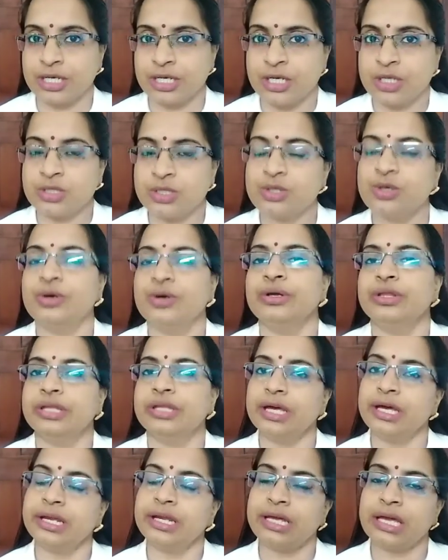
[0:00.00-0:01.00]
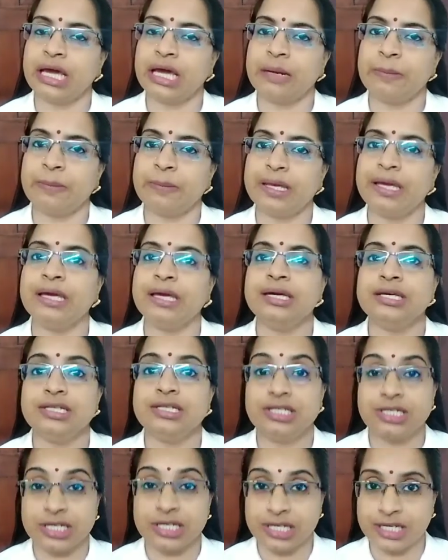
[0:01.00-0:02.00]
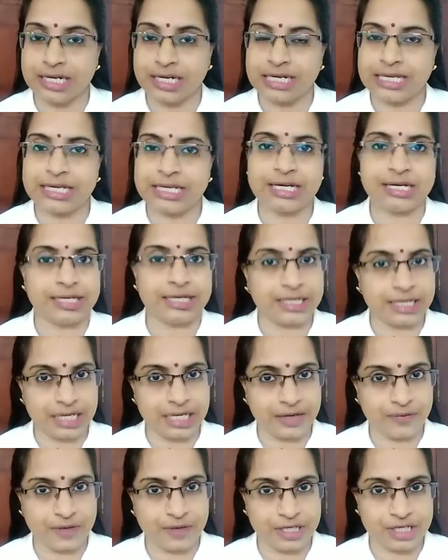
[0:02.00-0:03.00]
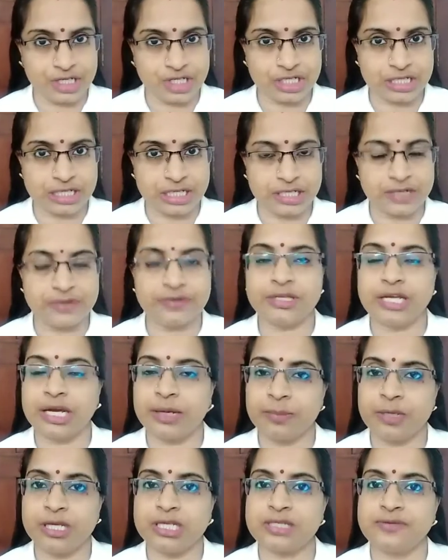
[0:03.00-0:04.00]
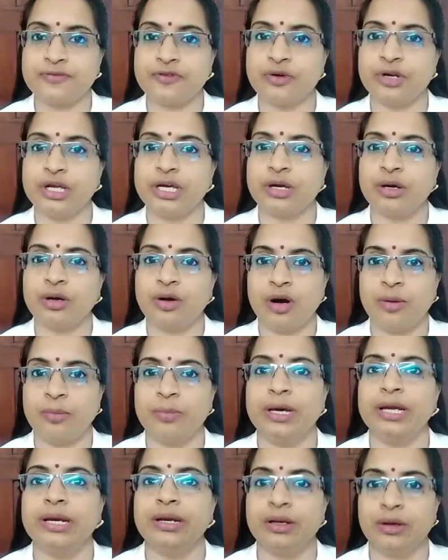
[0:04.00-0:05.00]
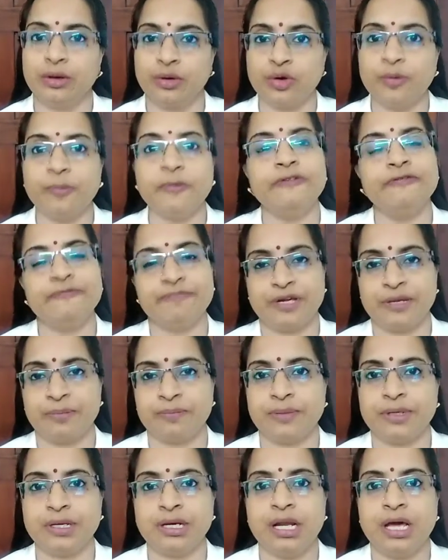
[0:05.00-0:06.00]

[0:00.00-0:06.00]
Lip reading: So there can be generally written invitation letter, that means for a common group of people,